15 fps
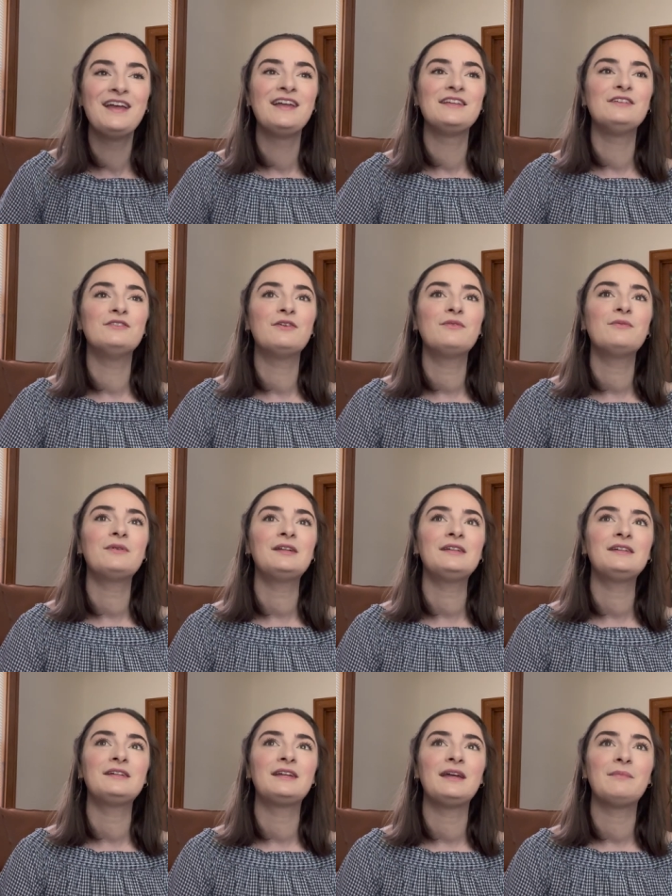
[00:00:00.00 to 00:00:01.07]
you don't want to
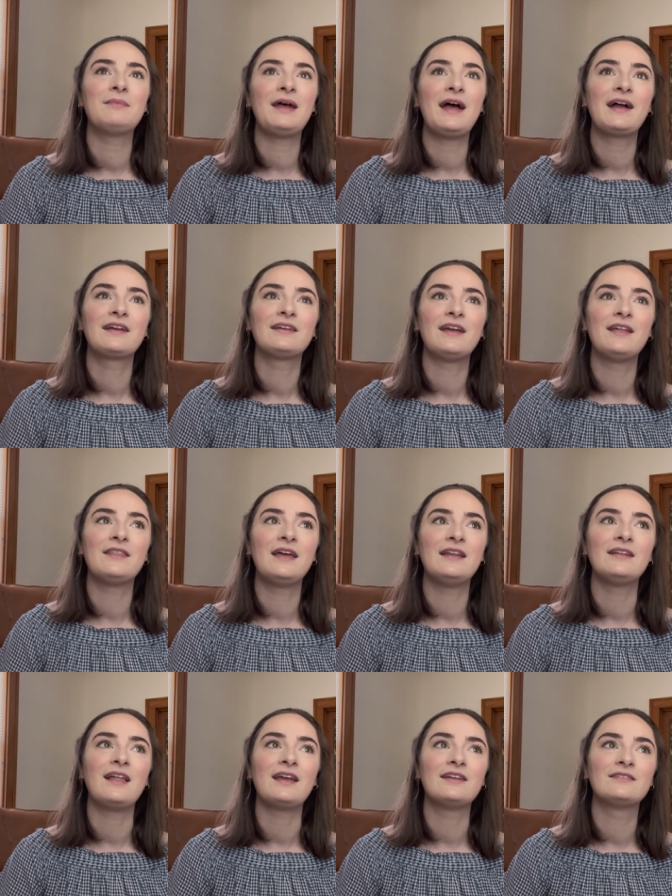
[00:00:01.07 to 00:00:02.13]
get back and then
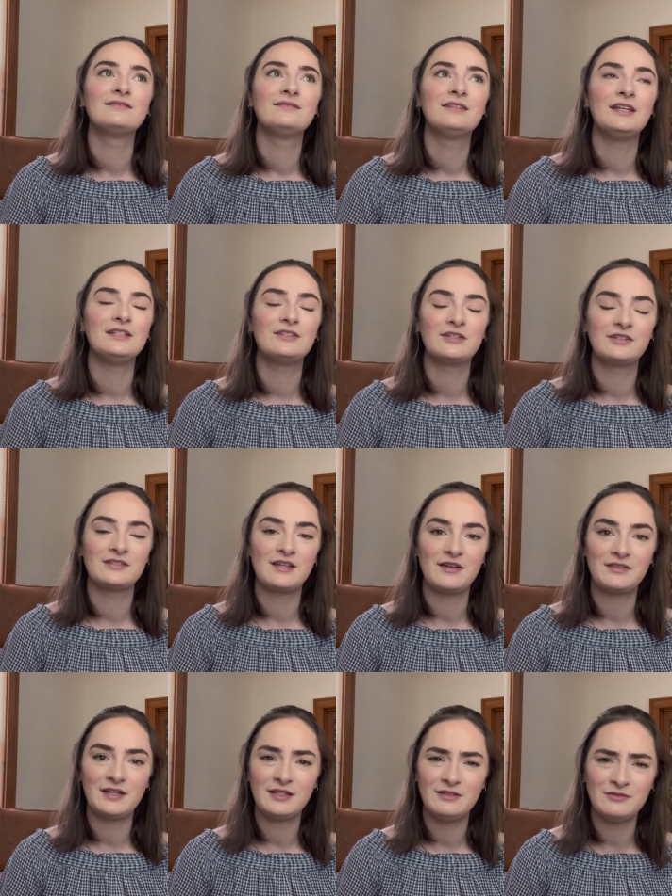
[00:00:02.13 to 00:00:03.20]
like it turns out
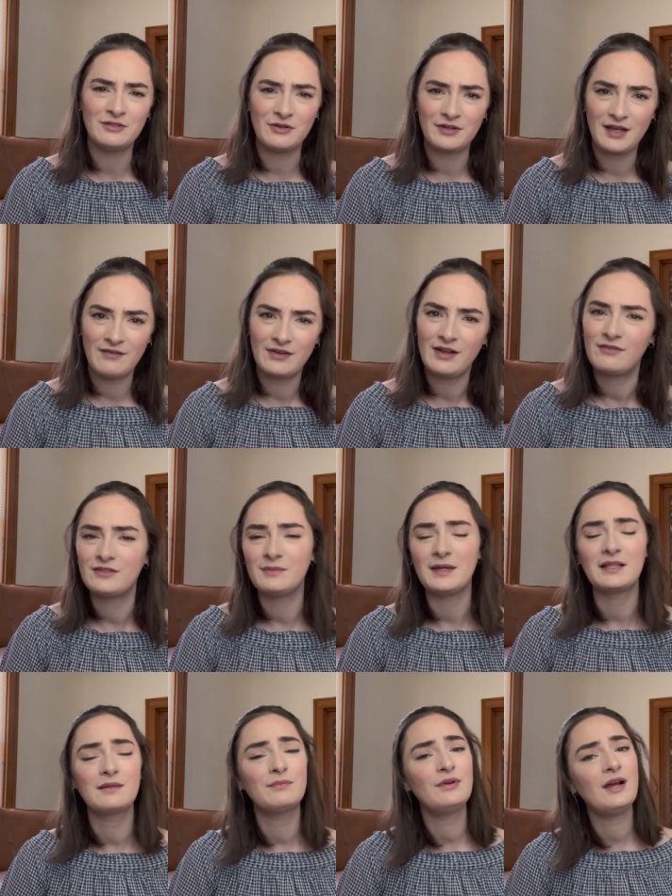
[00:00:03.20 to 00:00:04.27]
that you don't have enough to make
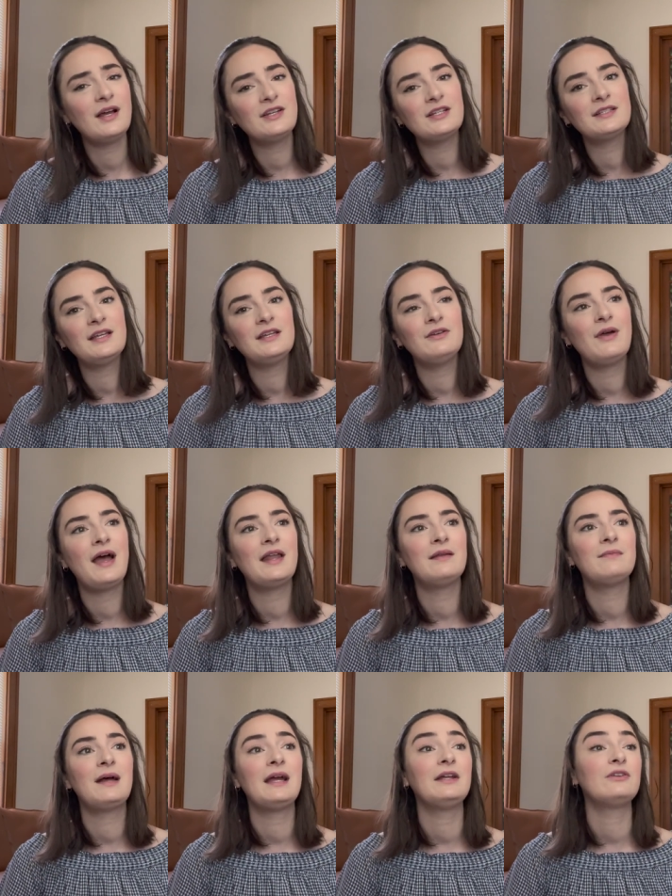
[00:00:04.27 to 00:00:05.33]
the project that you had in
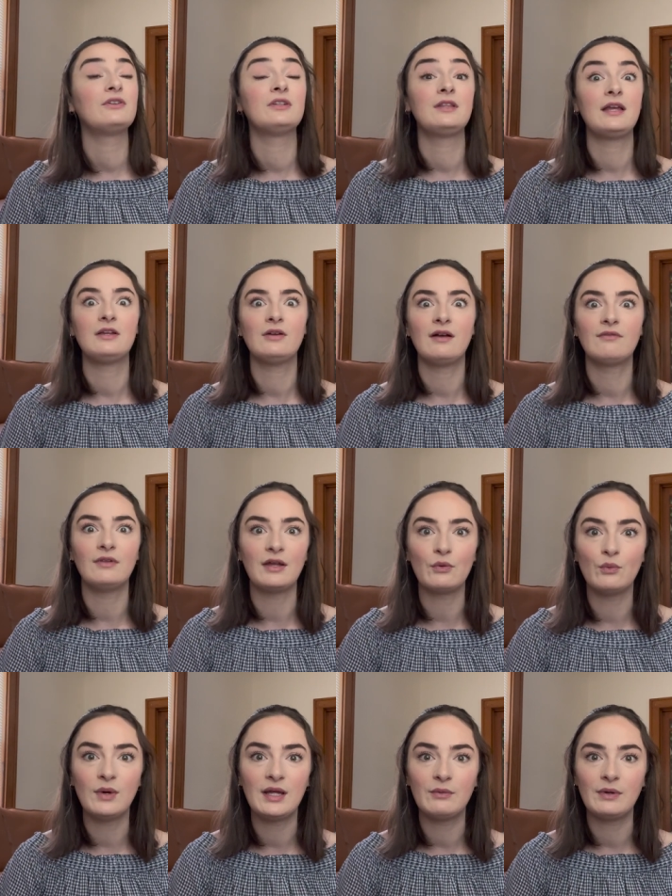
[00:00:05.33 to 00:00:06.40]
mind or that you have like
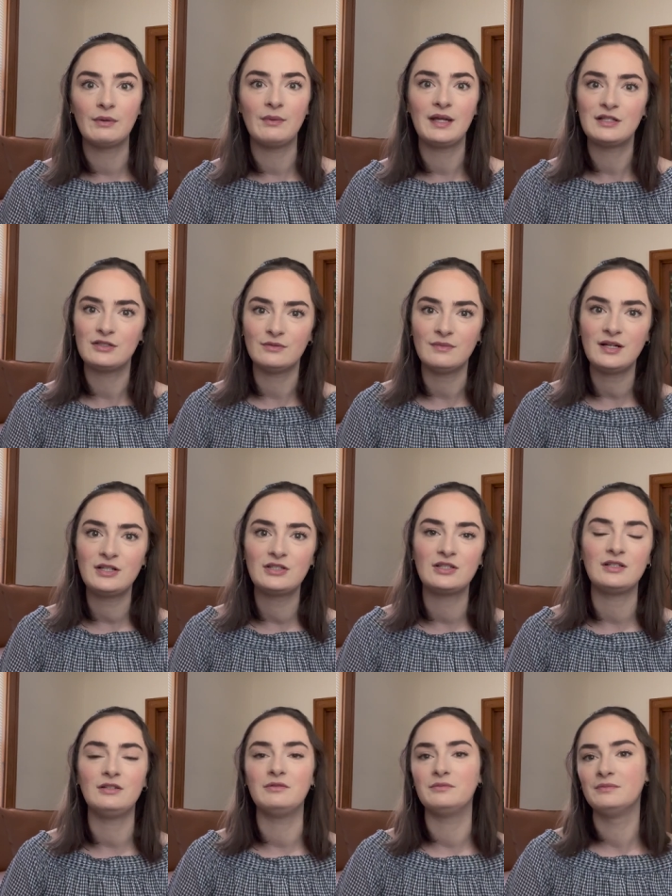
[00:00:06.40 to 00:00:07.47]
way, way, way too much
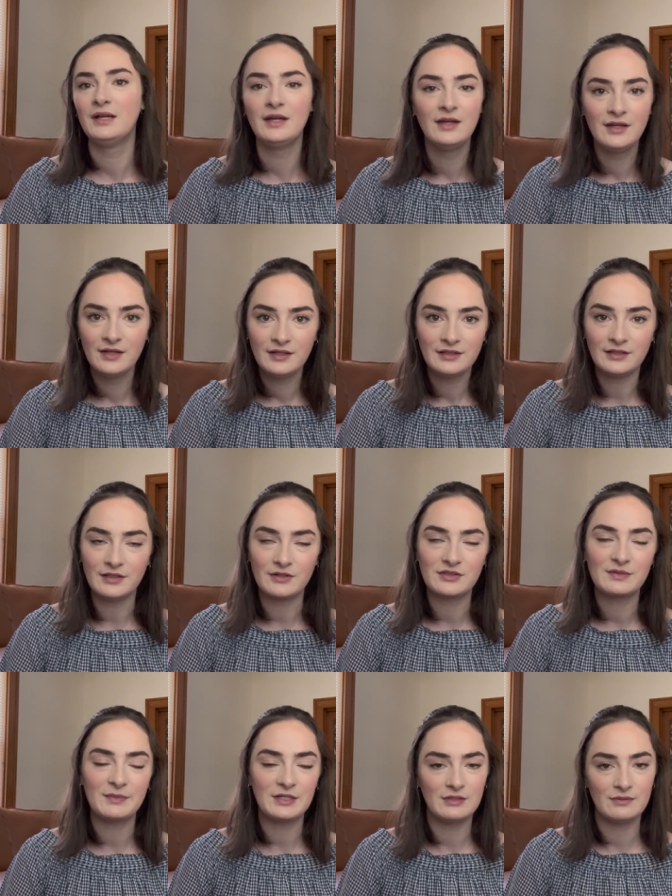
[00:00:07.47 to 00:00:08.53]
and you, you know, spent